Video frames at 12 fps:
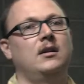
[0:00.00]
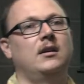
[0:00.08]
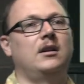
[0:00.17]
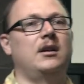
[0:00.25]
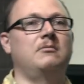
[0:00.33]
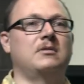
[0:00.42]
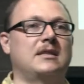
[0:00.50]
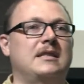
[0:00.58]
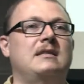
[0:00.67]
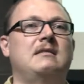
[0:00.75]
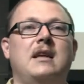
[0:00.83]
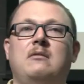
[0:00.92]
It was,
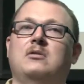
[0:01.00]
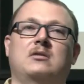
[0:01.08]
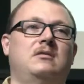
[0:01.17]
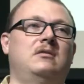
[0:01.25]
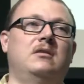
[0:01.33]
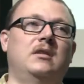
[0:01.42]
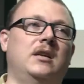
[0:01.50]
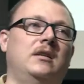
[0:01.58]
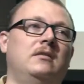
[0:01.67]
it was good.